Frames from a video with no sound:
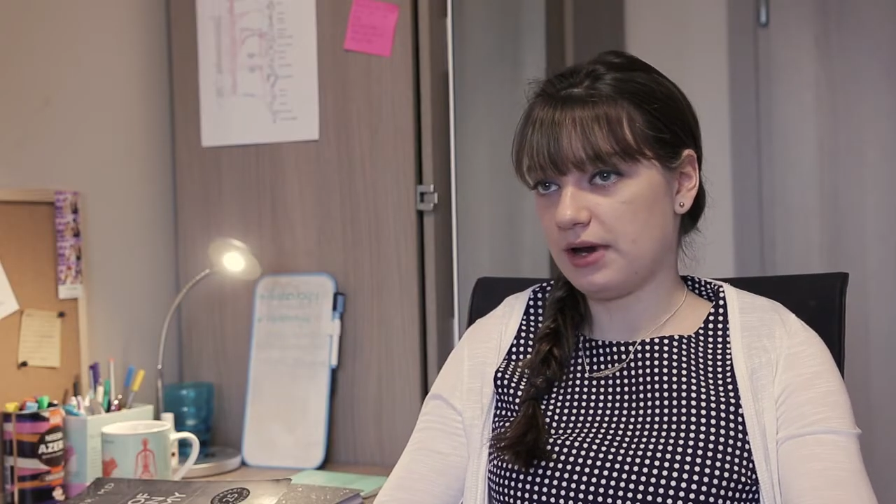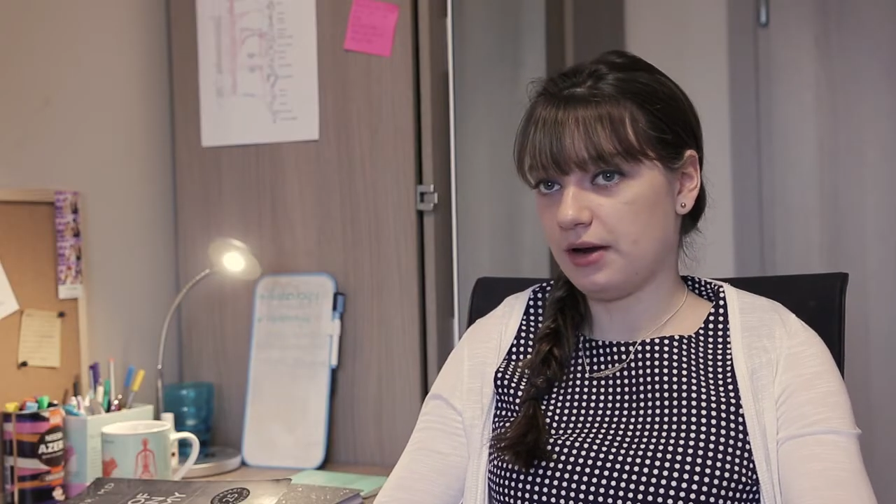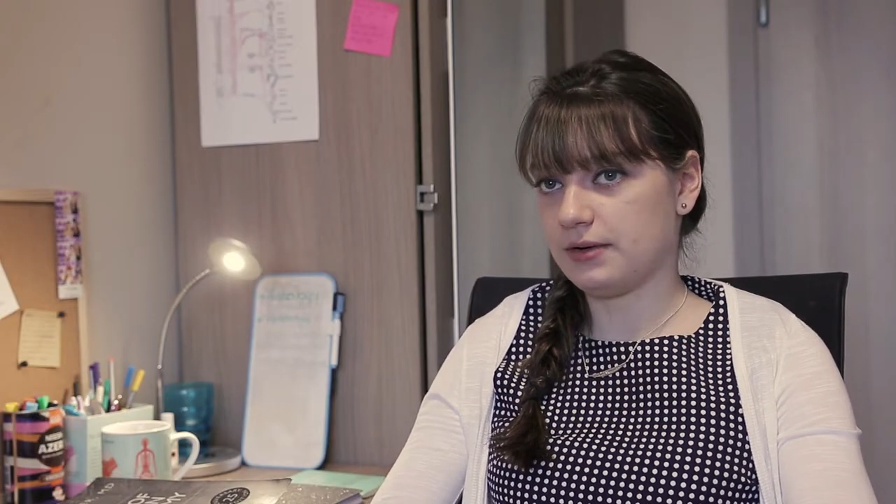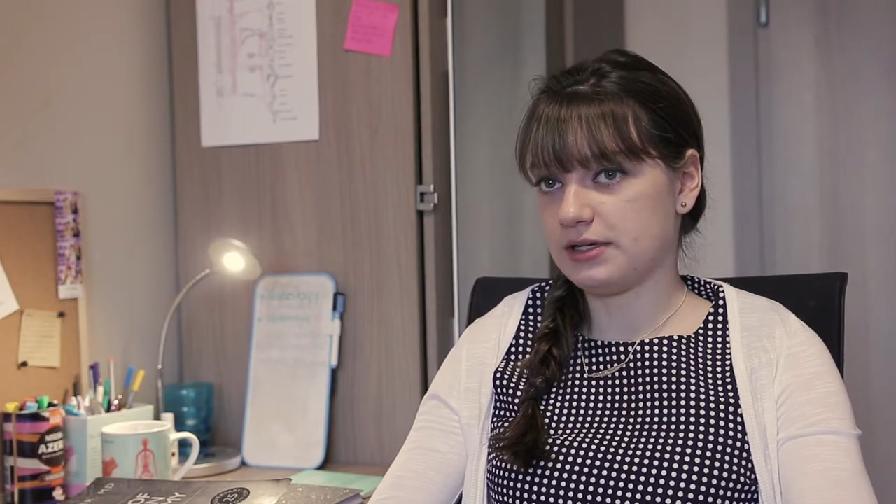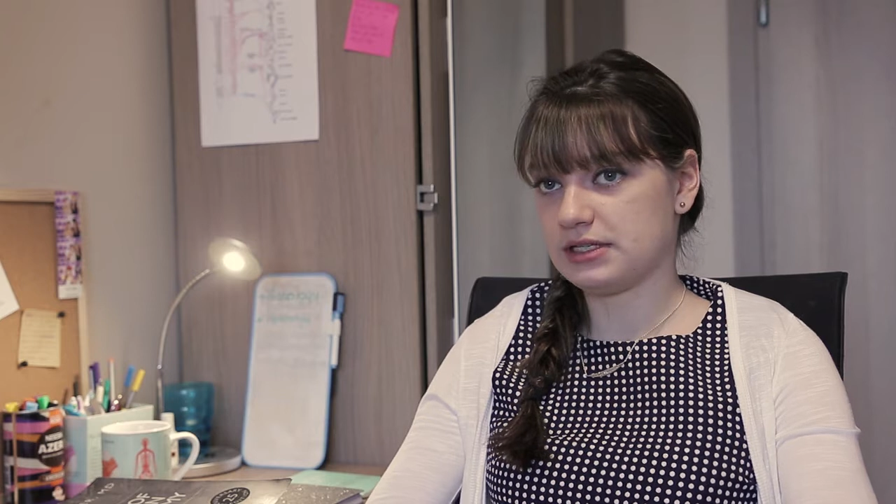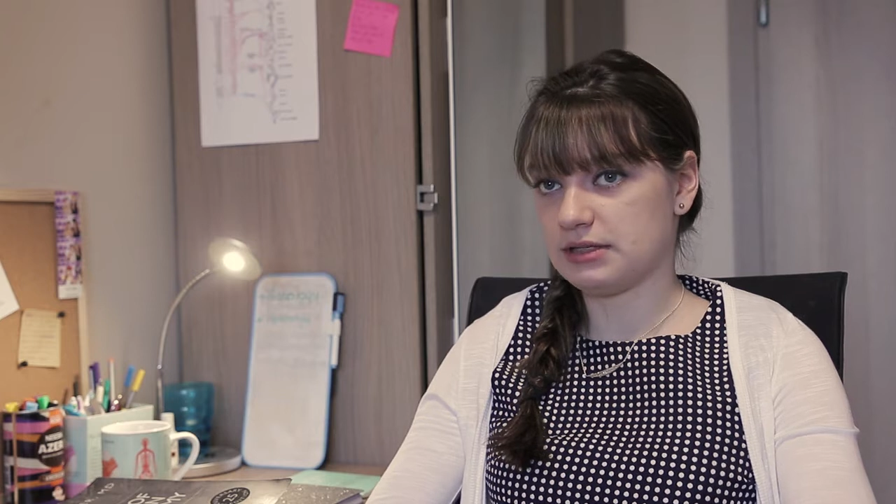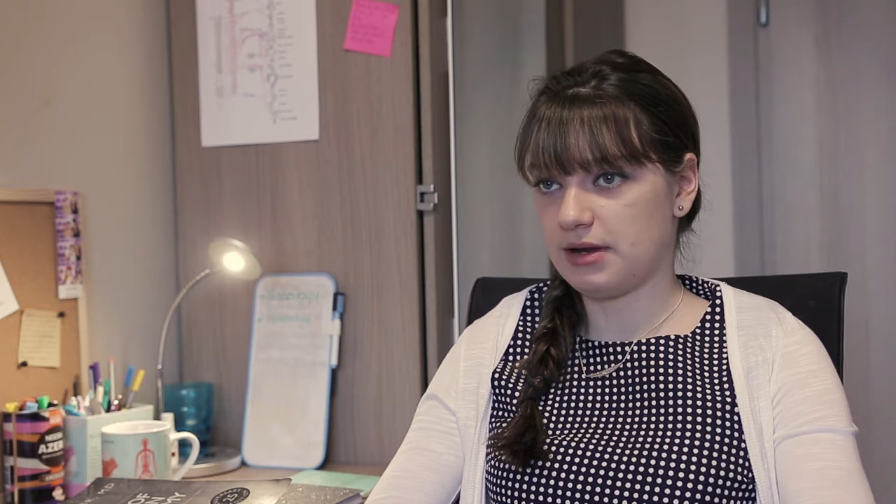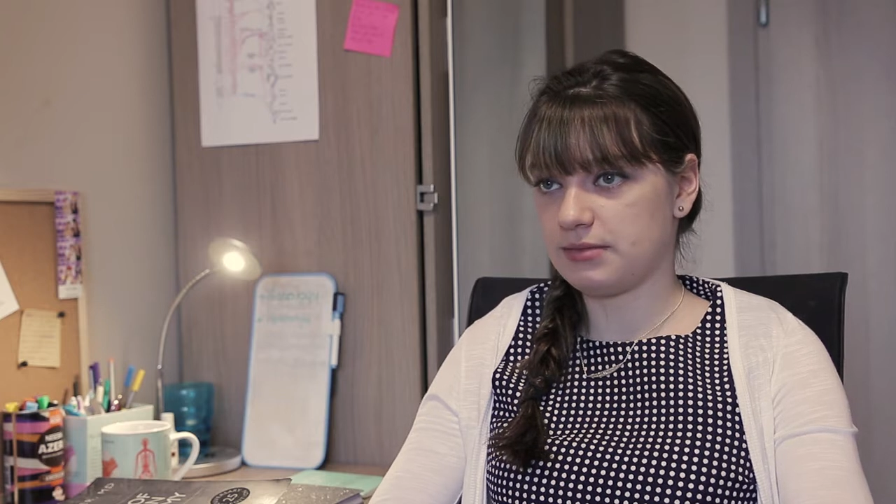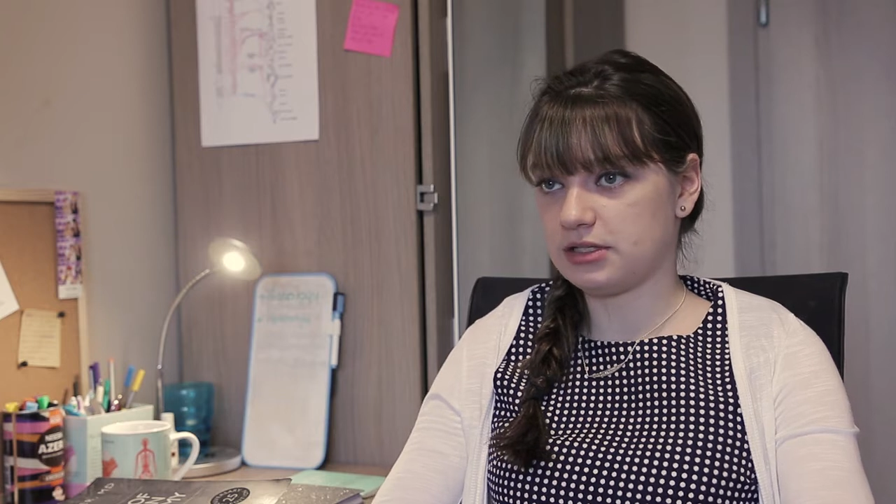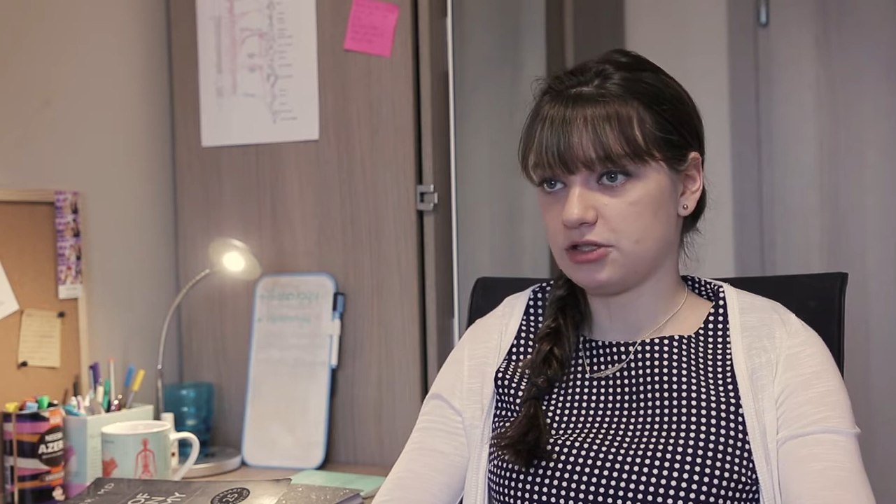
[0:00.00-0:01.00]
hours to
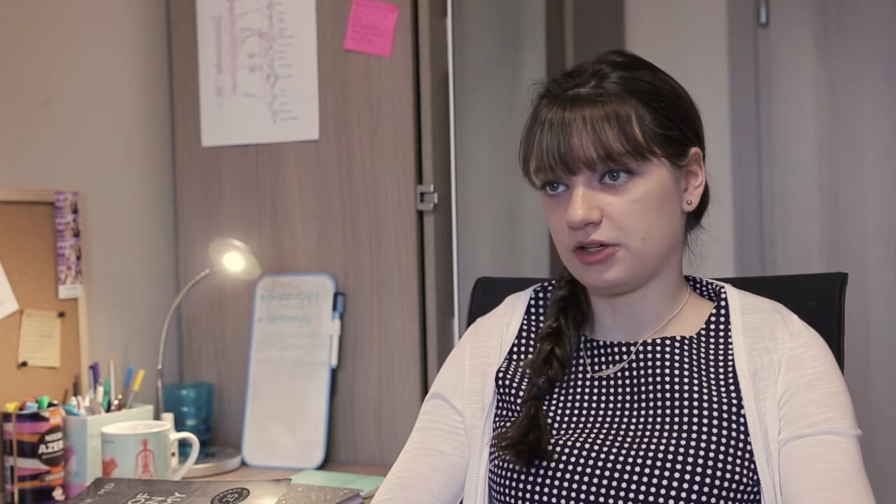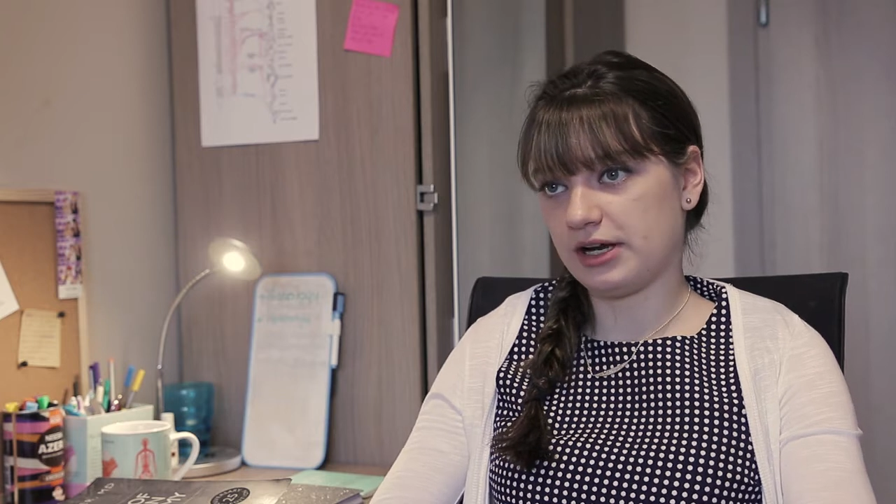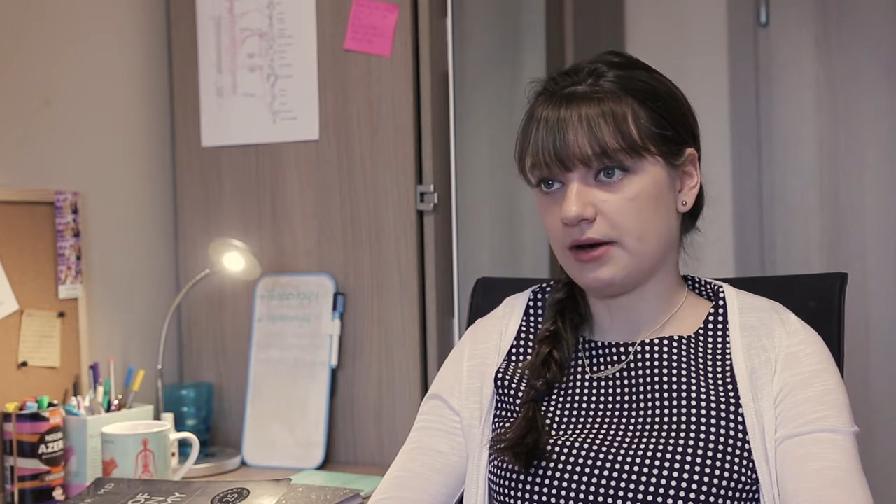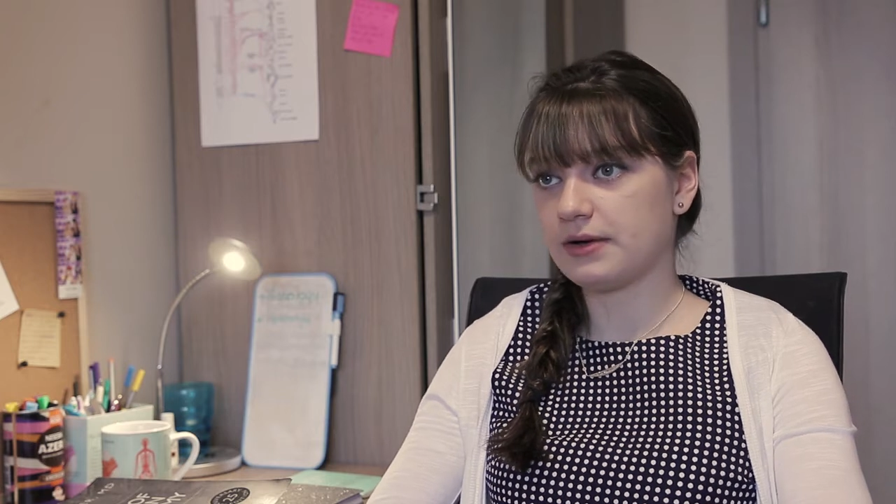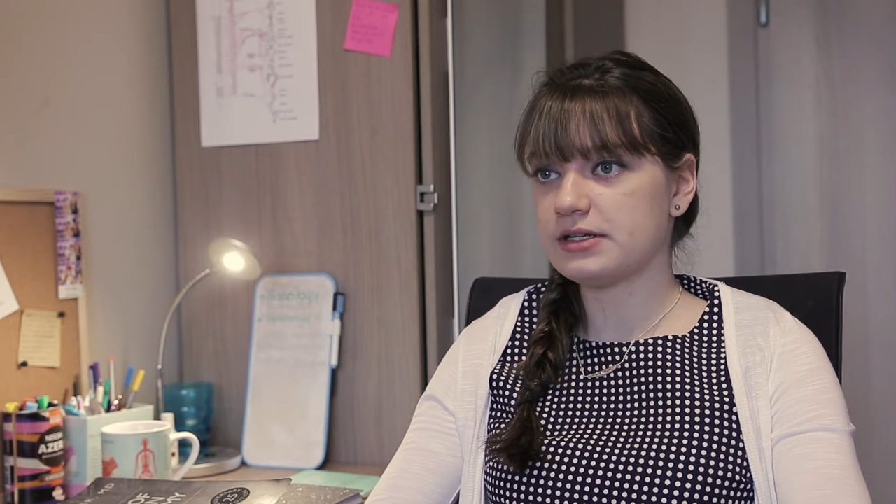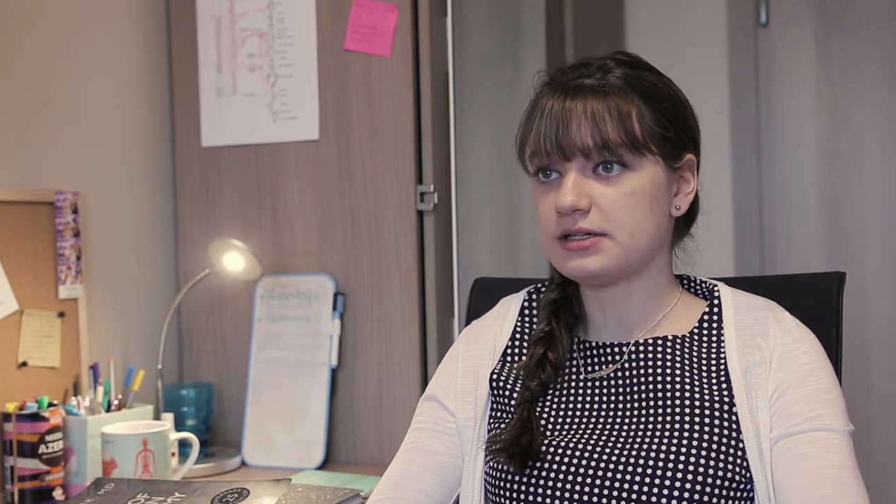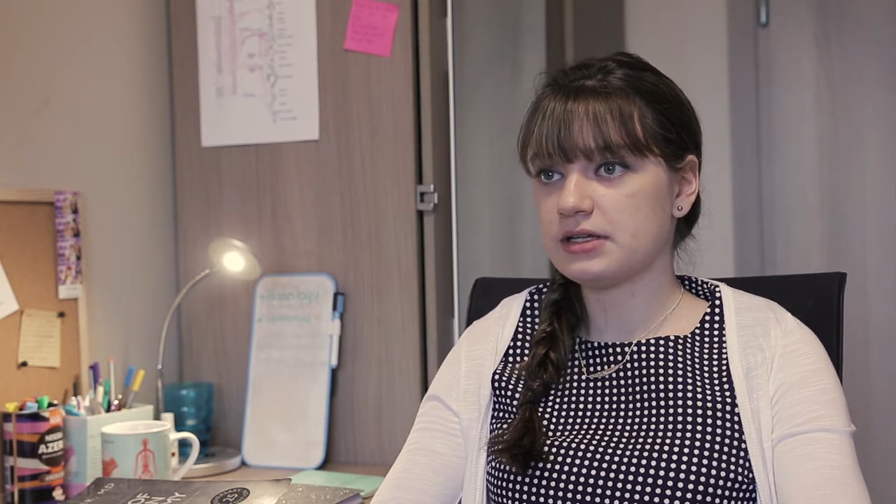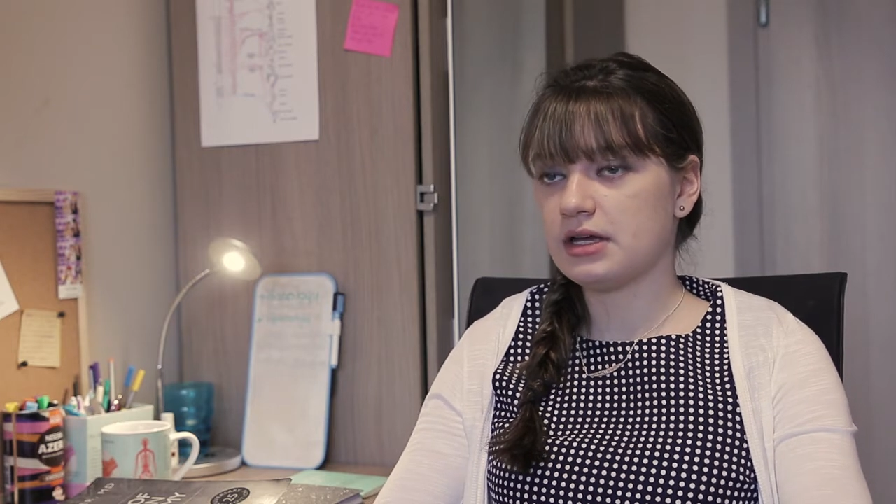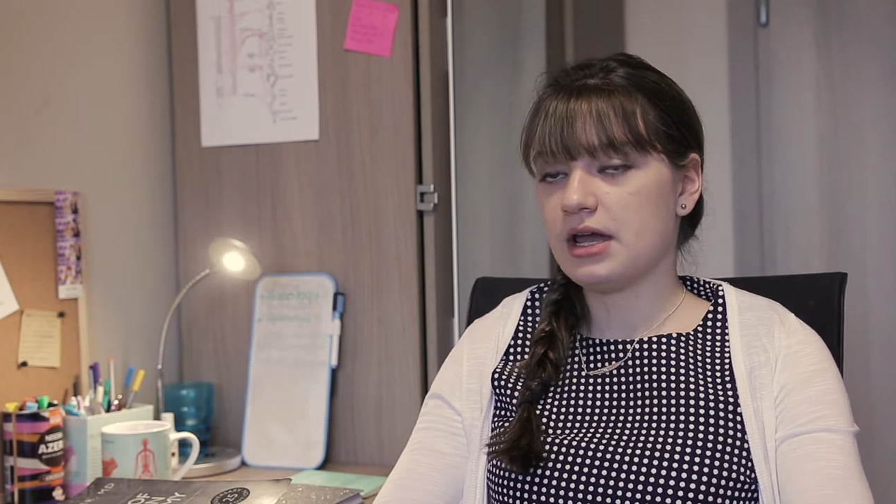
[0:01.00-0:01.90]
maybe 3 hours,